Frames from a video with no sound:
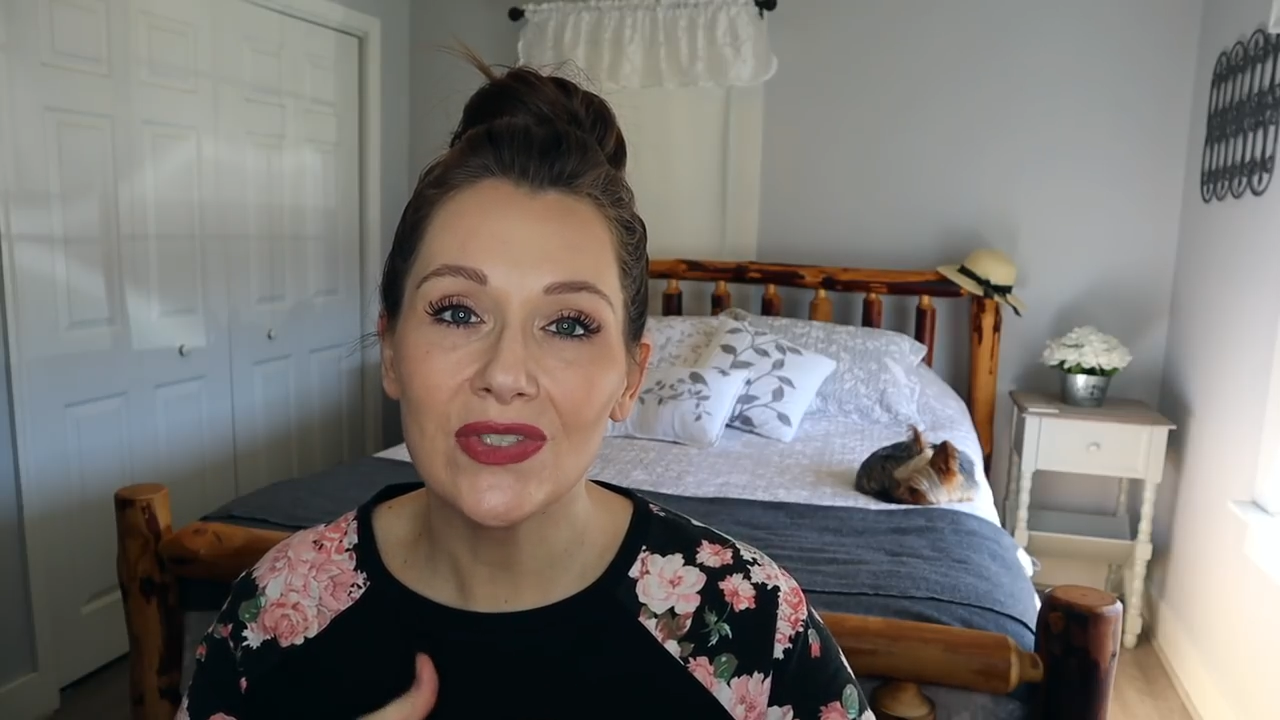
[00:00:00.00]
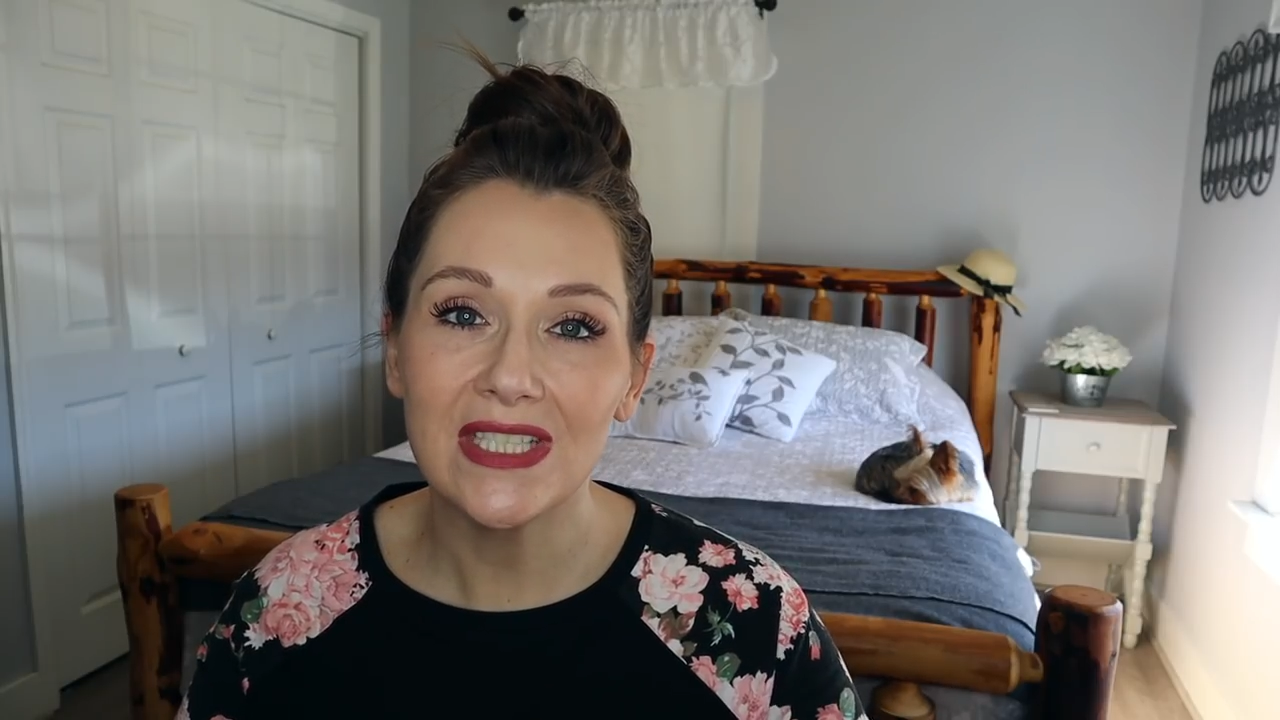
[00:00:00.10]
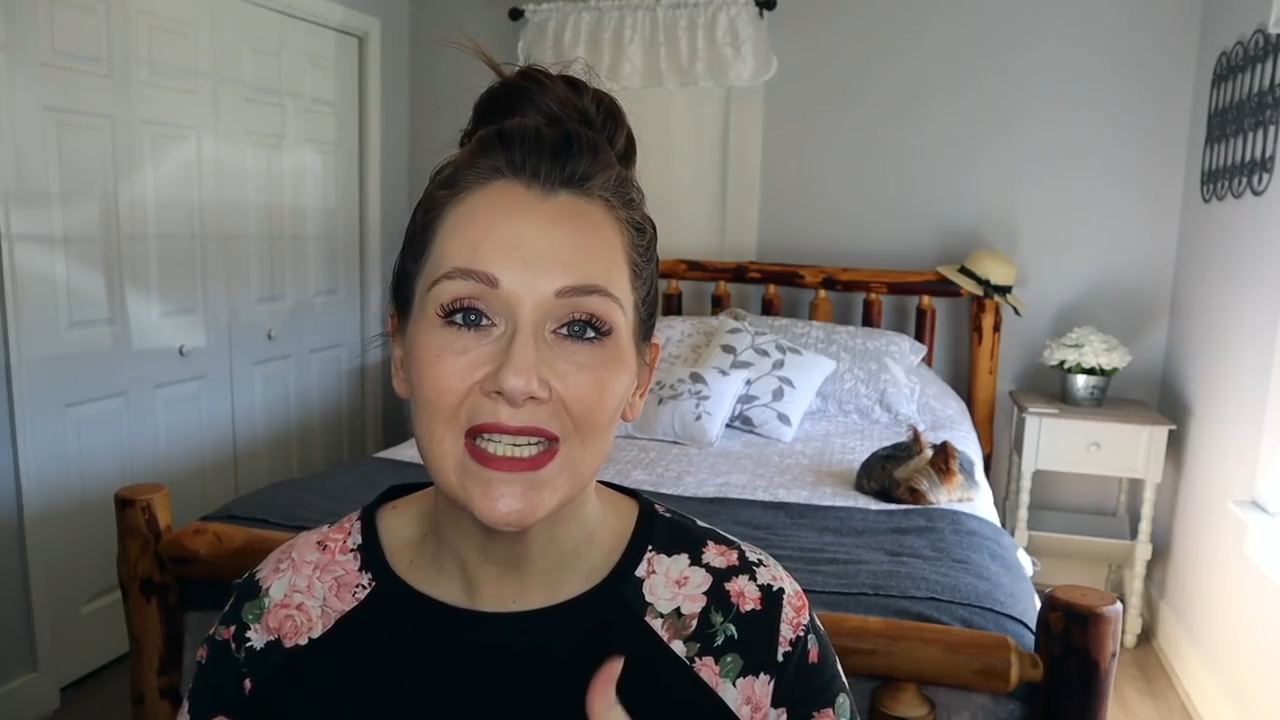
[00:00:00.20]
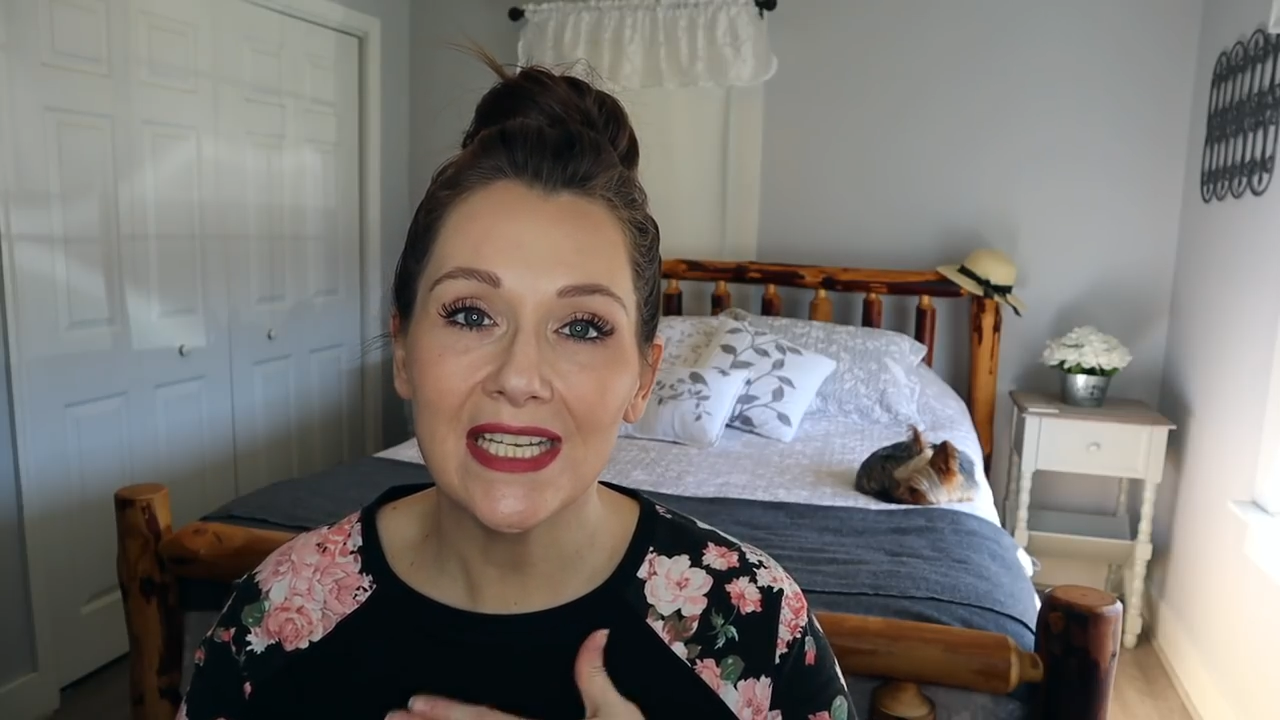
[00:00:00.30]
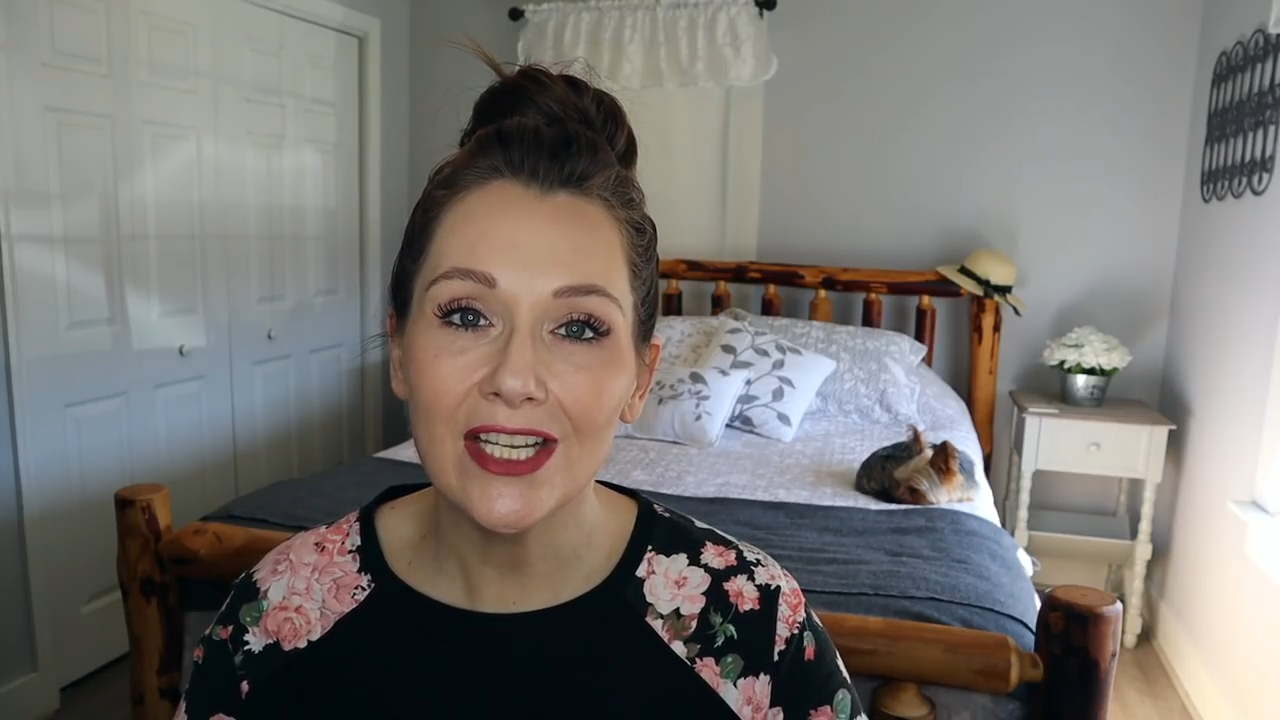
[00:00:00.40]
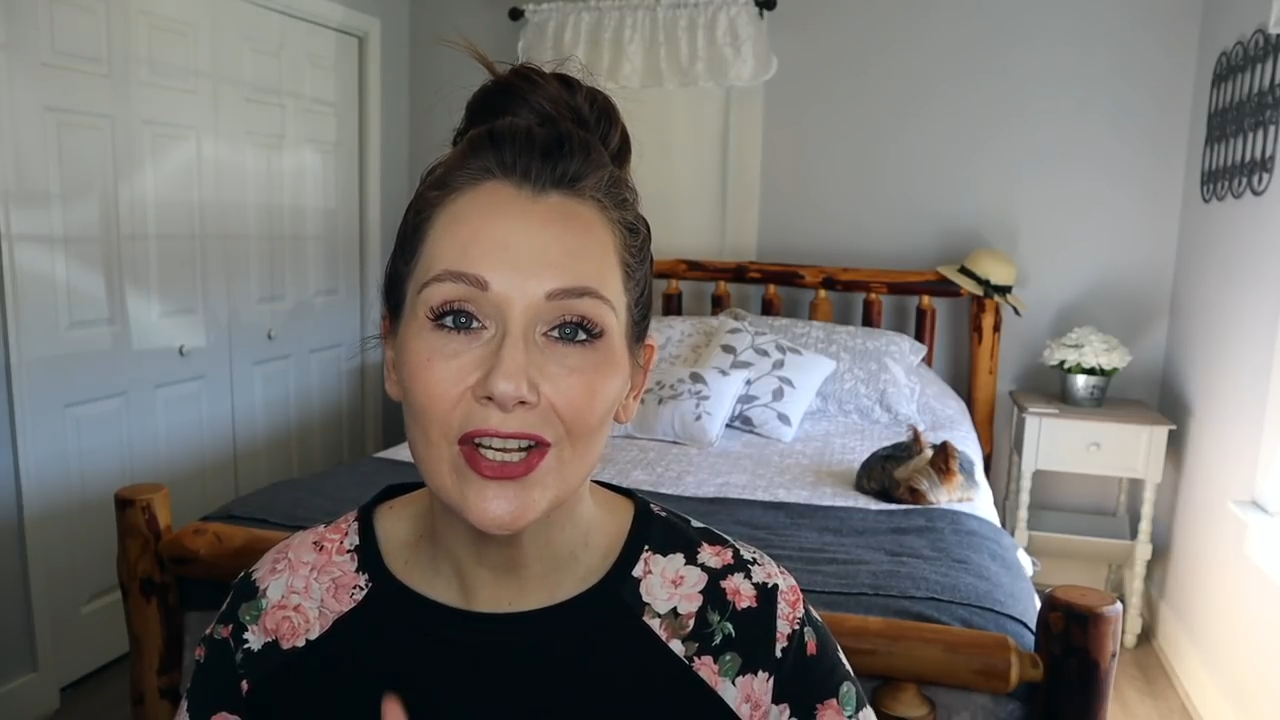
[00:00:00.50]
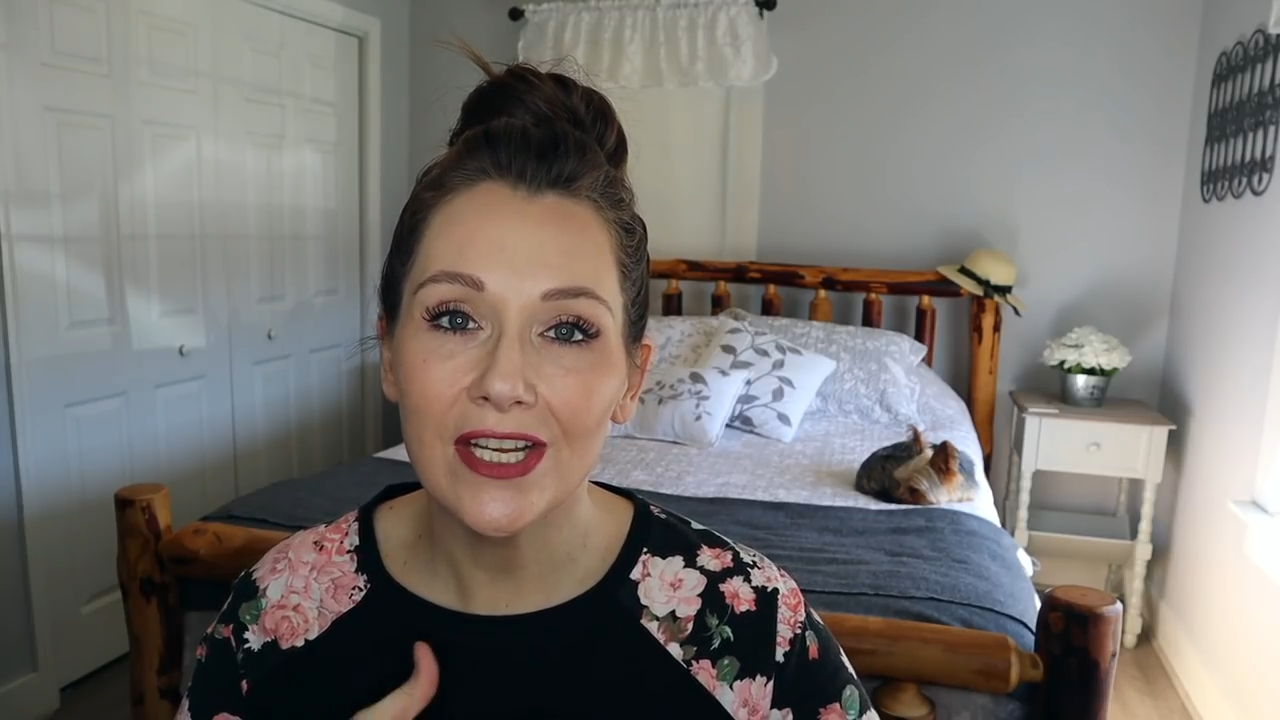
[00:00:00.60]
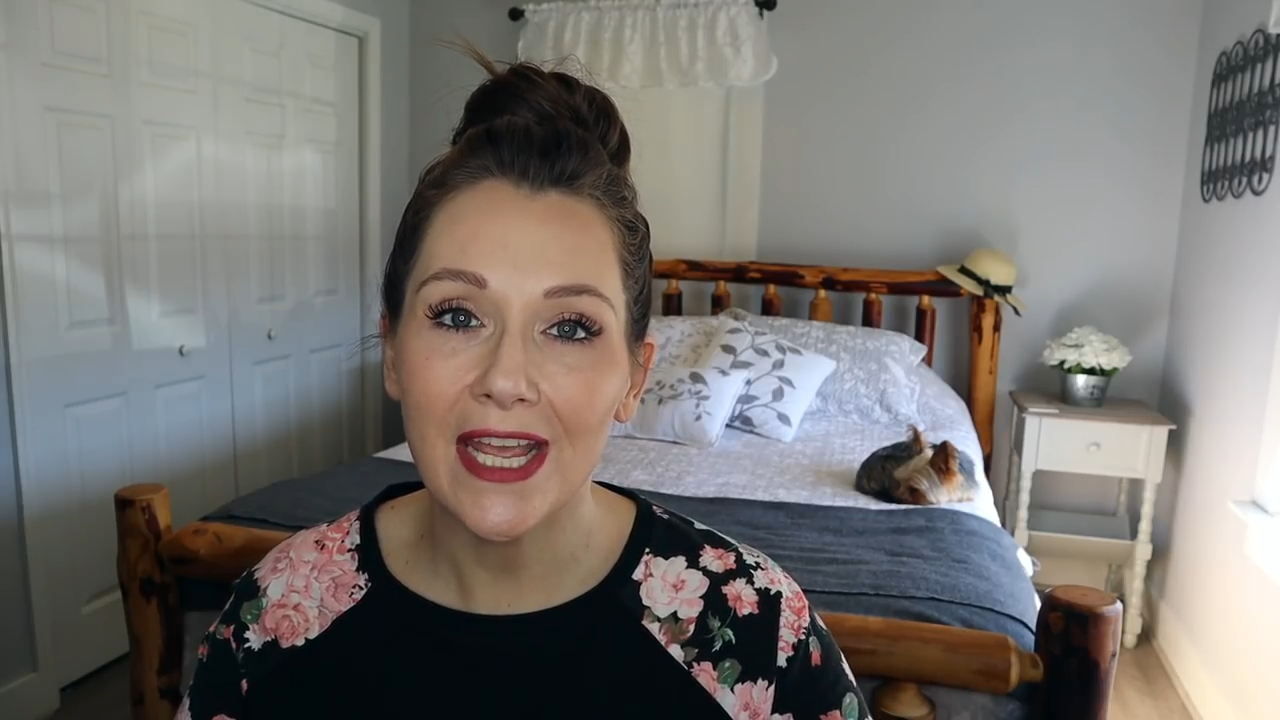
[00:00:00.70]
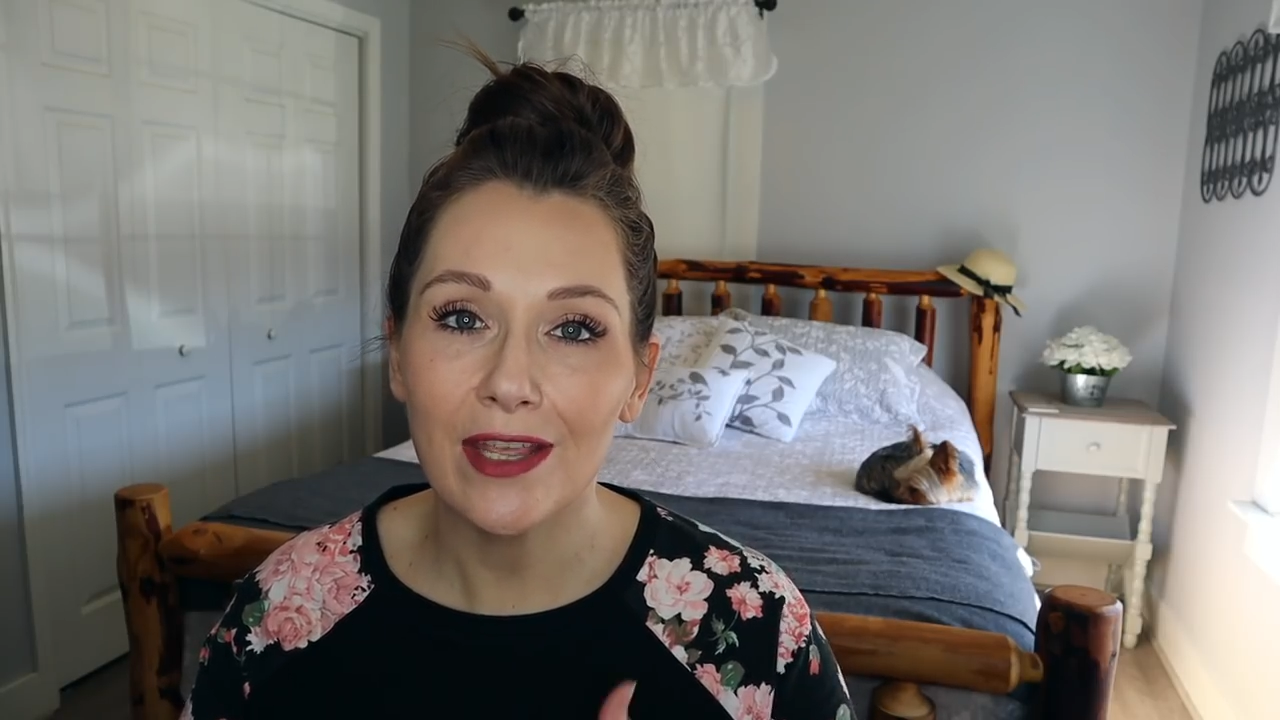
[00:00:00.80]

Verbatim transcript: sticking on